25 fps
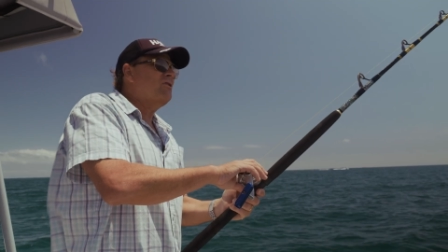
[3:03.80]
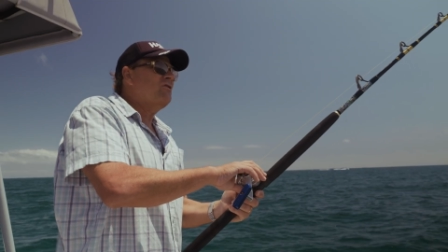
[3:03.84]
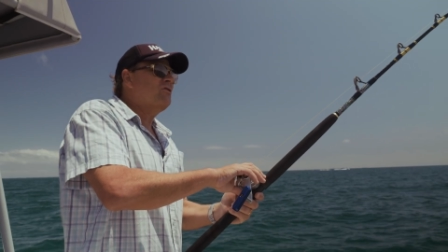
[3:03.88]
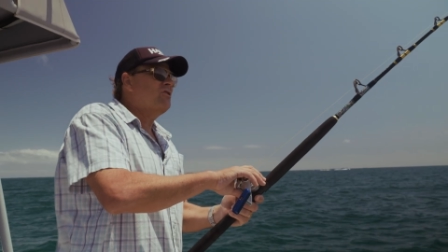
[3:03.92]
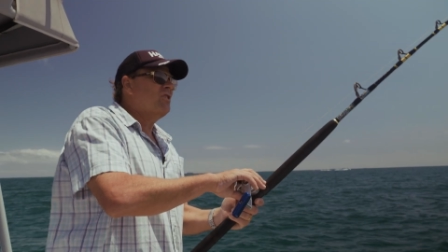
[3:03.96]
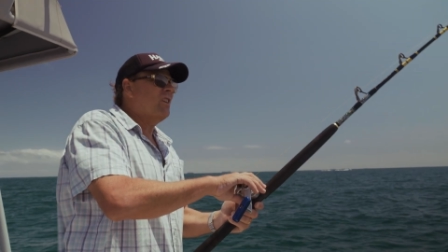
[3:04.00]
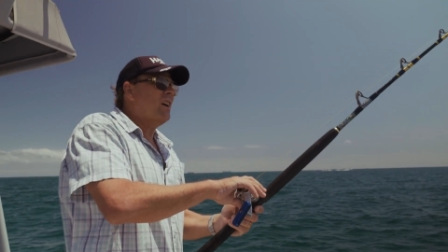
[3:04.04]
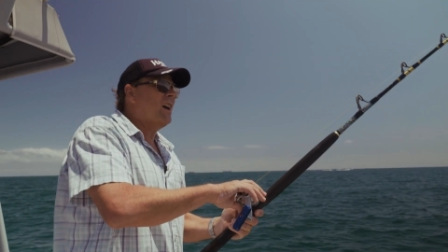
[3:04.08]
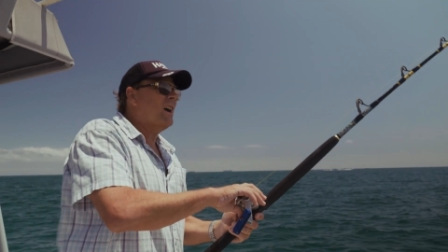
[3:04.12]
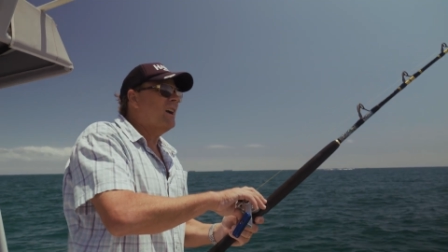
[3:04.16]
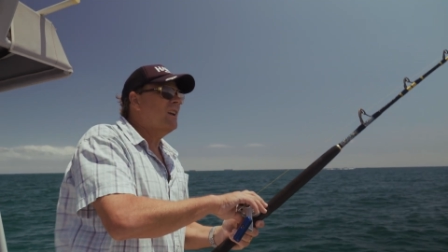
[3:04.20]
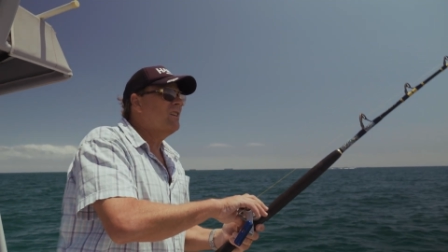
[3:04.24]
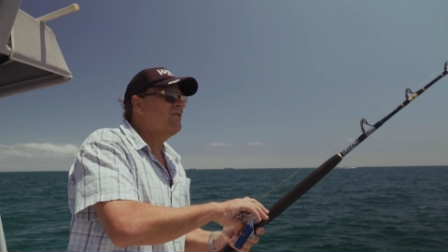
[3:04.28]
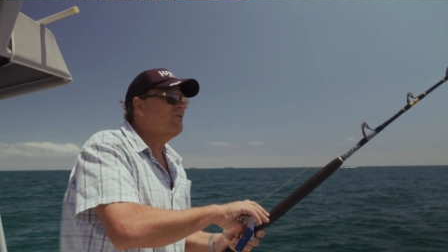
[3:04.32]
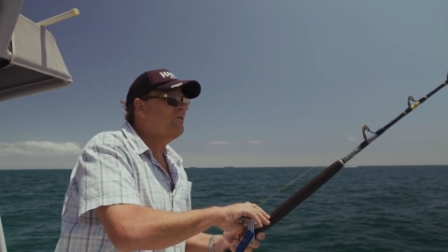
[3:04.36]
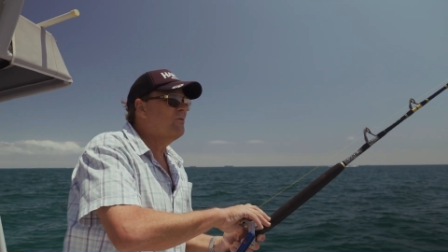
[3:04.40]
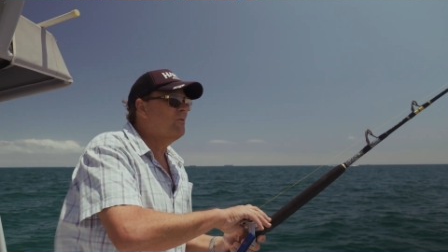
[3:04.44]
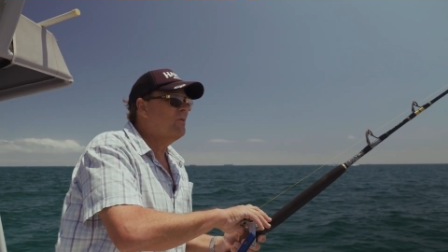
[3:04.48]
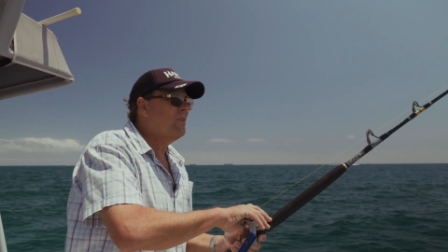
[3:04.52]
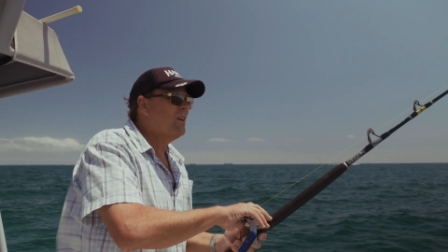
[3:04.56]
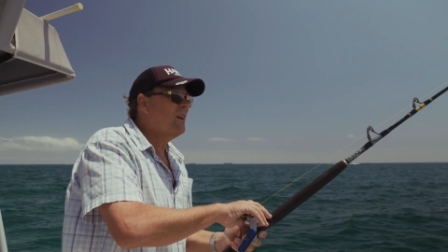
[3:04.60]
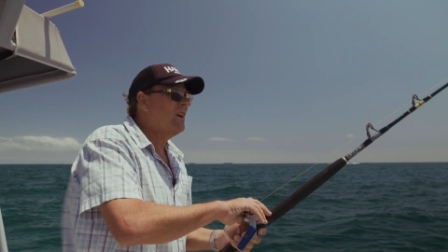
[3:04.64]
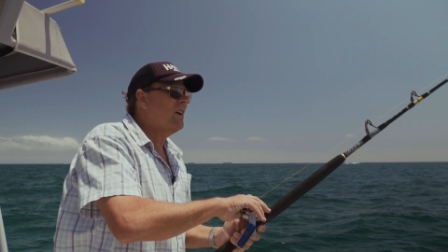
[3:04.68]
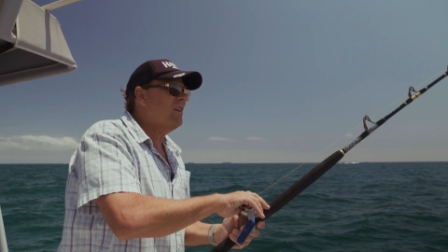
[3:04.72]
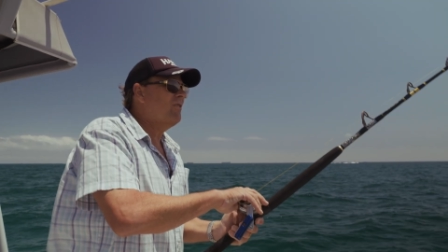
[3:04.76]
change
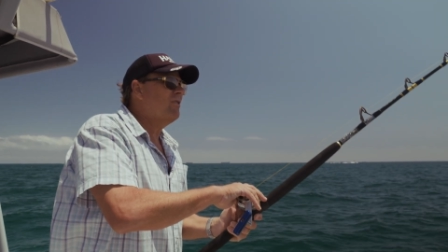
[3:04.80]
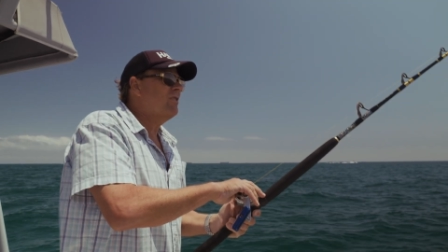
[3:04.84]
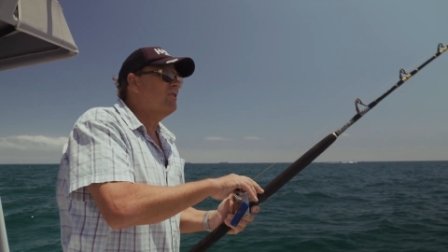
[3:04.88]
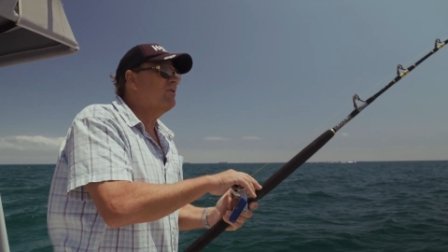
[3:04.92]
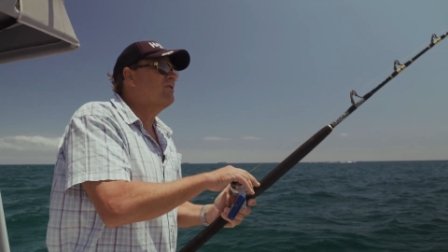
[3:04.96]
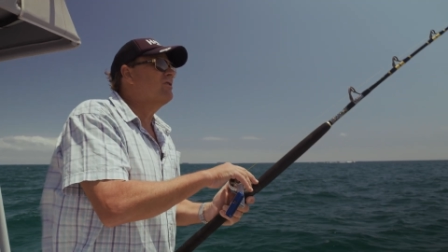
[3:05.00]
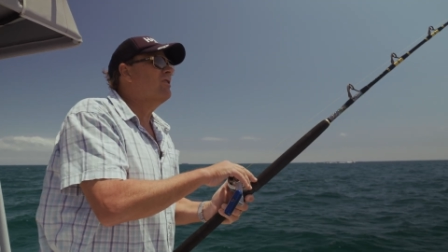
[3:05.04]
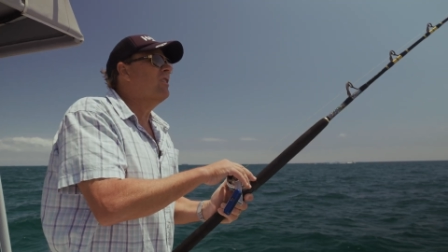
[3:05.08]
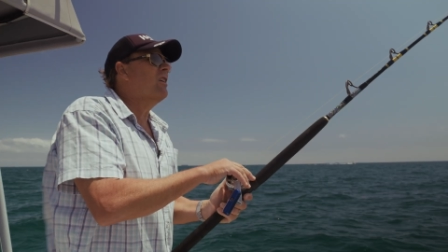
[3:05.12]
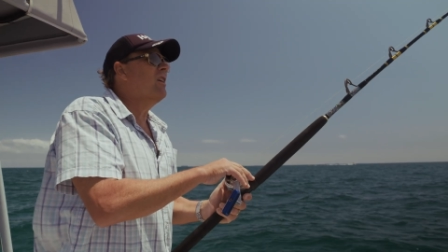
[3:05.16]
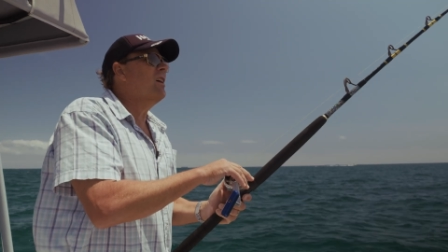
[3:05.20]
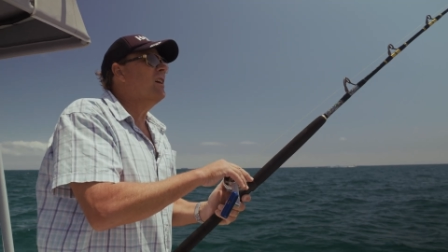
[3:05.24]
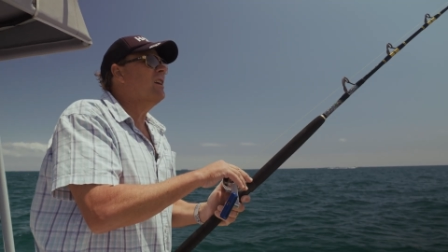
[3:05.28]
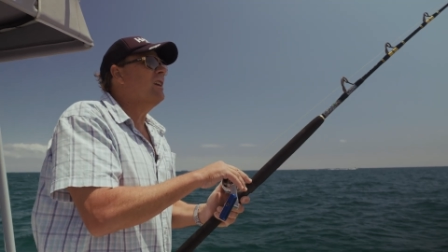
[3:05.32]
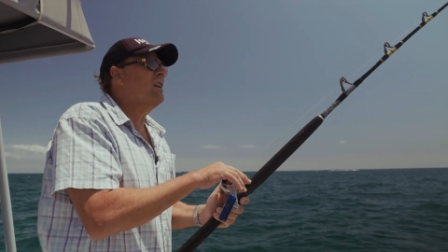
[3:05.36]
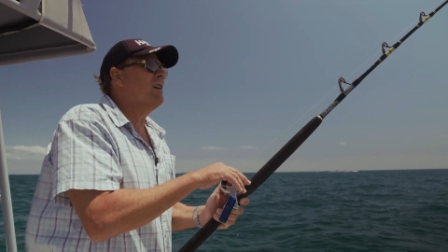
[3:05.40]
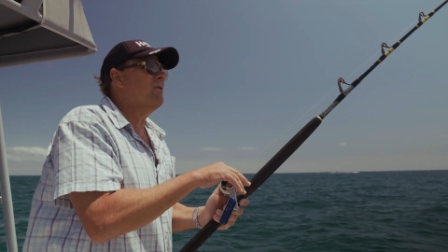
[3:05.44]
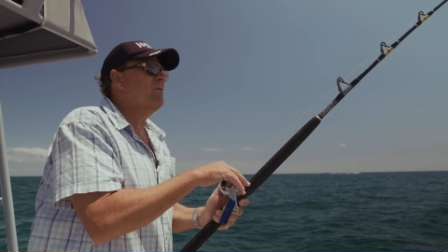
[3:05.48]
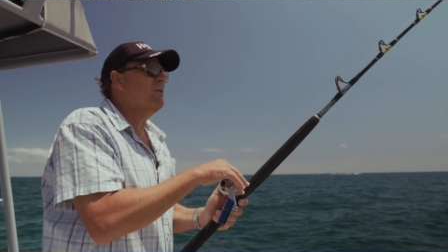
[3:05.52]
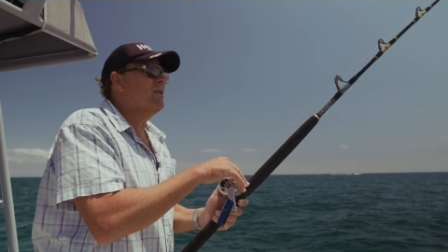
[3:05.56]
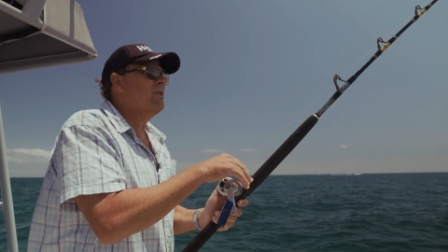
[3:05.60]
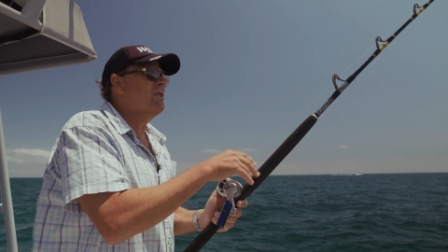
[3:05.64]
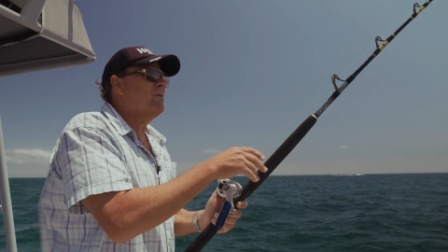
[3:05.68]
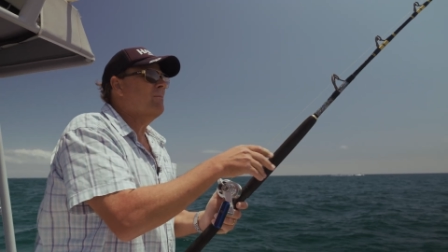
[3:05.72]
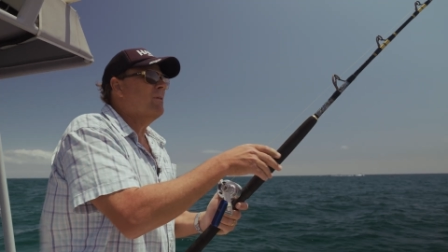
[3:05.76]
very slightly
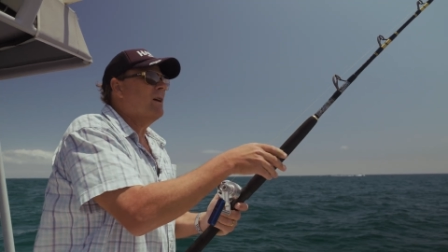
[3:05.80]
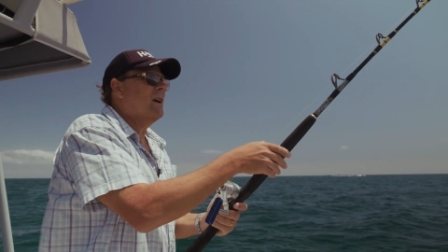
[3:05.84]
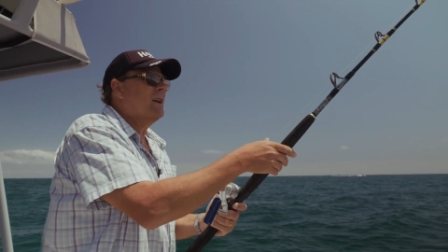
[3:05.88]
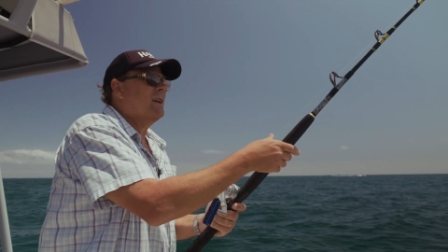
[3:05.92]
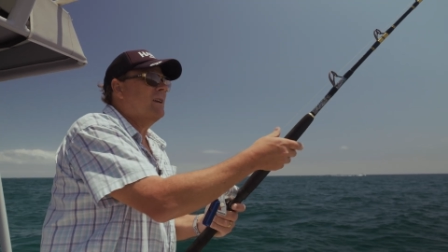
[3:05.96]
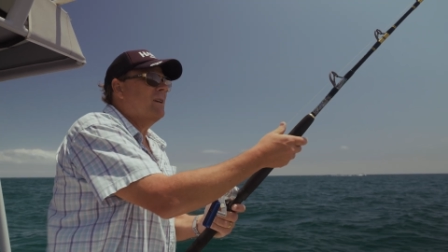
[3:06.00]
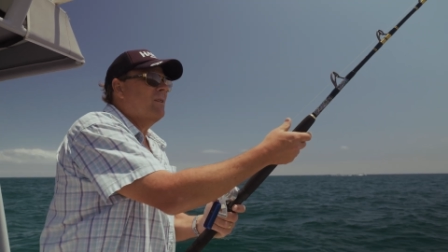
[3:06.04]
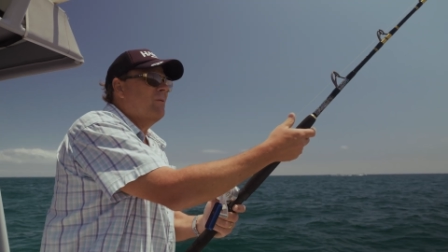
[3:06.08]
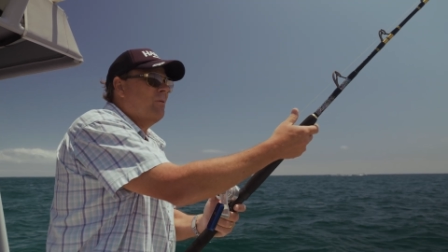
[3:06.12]
when you're making